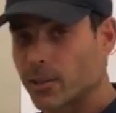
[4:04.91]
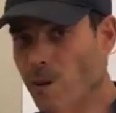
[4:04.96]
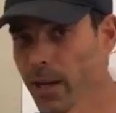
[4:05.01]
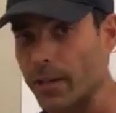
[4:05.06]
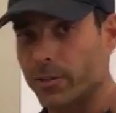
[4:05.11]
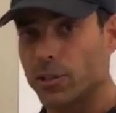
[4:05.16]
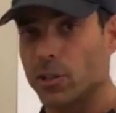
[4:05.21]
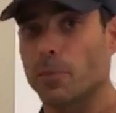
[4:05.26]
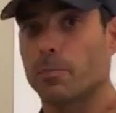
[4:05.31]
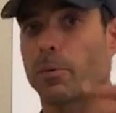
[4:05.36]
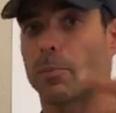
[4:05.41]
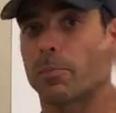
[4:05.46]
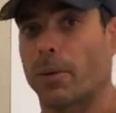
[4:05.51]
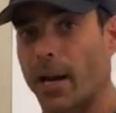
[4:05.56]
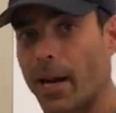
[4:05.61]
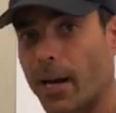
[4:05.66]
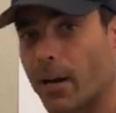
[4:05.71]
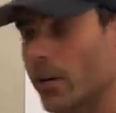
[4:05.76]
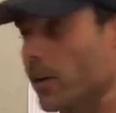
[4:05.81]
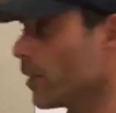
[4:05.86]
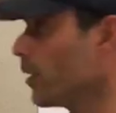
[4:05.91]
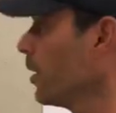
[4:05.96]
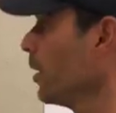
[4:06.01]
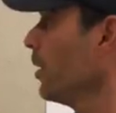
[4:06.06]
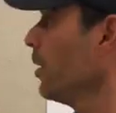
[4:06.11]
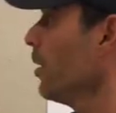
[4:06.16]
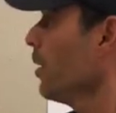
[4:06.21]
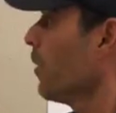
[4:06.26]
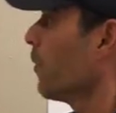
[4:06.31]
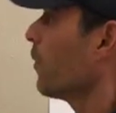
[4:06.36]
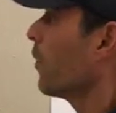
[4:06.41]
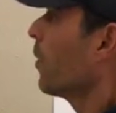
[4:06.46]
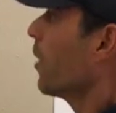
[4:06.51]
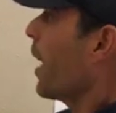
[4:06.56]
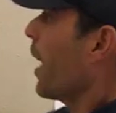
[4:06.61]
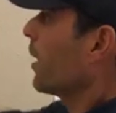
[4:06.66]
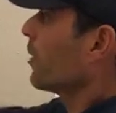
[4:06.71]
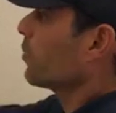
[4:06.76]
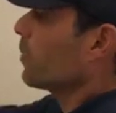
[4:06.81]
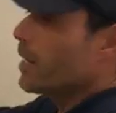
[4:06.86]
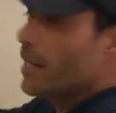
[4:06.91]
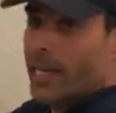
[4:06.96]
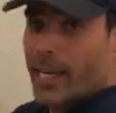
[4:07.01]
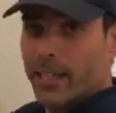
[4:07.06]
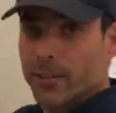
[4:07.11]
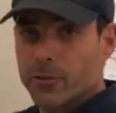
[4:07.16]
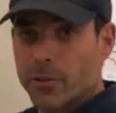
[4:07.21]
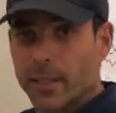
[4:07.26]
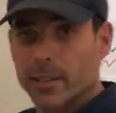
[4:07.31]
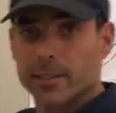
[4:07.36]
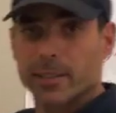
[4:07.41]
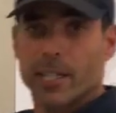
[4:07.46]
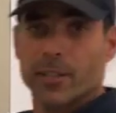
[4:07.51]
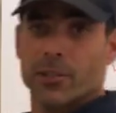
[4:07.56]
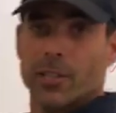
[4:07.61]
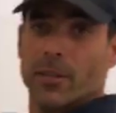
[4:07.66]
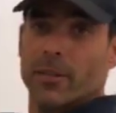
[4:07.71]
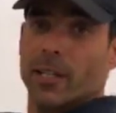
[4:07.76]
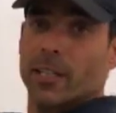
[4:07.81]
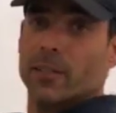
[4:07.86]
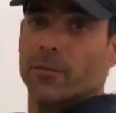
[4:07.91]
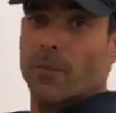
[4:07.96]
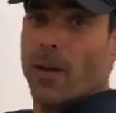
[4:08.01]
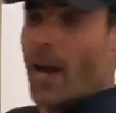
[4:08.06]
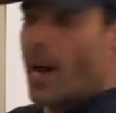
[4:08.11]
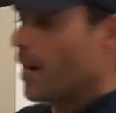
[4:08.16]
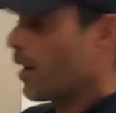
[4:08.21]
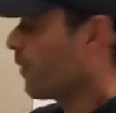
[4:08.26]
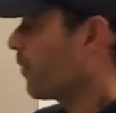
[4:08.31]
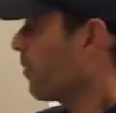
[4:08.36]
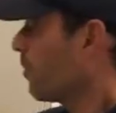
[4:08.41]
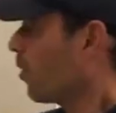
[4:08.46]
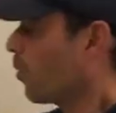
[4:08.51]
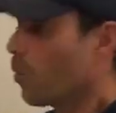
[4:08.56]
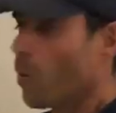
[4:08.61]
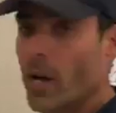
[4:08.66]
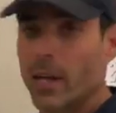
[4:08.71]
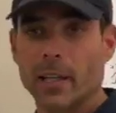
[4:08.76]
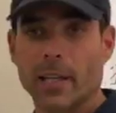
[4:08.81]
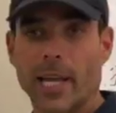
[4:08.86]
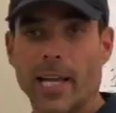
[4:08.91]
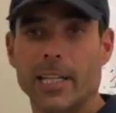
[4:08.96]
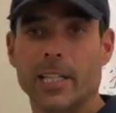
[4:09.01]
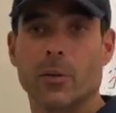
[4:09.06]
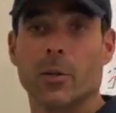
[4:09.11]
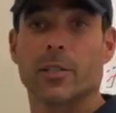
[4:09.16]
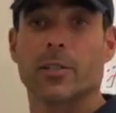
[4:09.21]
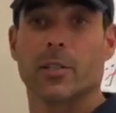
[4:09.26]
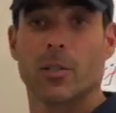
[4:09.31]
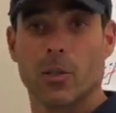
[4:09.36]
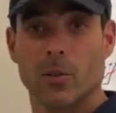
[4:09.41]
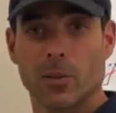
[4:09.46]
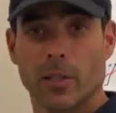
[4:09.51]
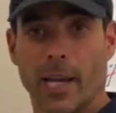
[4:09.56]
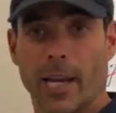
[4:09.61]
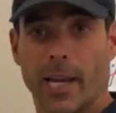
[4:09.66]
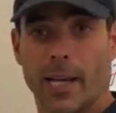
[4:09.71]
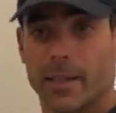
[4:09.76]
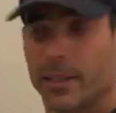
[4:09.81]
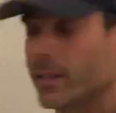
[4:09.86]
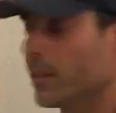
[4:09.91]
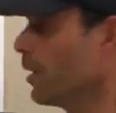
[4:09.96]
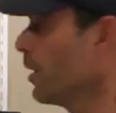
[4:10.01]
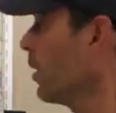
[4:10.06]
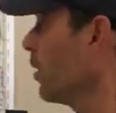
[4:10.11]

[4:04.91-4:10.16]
So as you prepare for as we can transition this fire from a one-lane to a two-lane,